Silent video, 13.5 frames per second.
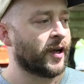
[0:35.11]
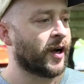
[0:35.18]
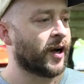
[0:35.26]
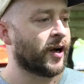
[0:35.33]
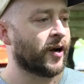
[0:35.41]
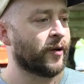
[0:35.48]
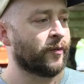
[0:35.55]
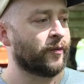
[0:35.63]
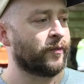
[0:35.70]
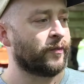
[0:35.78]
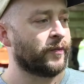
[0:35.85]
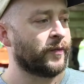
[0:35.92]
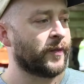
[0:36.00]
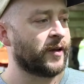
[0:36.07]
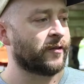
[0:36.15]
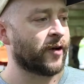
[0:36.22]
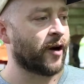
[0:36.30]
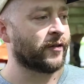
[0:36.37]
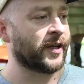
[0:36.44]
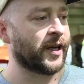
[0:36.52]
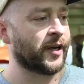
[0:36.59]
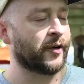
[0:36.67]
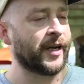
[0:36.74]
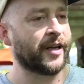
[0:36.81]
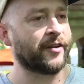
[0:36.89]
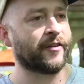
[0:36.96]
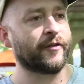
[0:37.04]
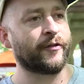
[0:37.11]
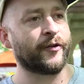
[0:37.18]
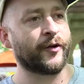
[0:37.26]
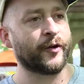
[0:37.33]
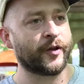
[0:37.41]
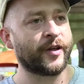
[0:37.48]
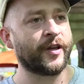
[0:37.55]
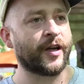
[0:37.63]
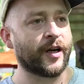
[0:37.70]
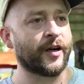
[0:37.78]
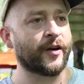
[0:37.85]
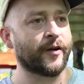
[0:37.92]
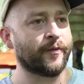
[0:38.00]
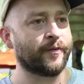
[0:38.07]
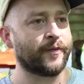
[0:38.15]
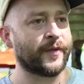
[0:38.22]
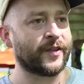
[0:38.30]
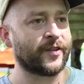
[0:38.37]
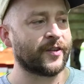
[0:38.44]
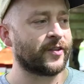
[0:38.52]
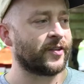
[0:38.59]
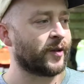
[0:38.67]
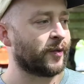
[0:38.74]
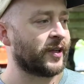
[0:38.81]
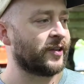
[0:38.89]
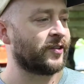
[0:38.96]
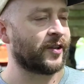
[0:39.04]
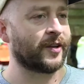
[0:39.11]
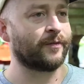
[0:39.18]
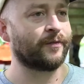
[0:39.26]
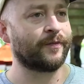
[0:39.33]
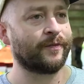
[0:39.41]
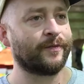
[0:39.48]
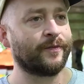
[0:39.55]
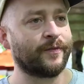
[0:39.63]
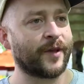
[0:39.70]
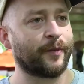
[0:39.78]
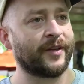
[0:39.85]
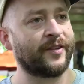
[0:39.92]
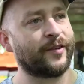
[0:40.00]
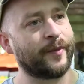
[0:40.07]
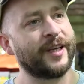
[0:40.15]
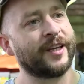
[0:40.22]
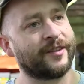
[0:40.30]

um, involved in ingredient-driven food, um, this is the place to the place to be.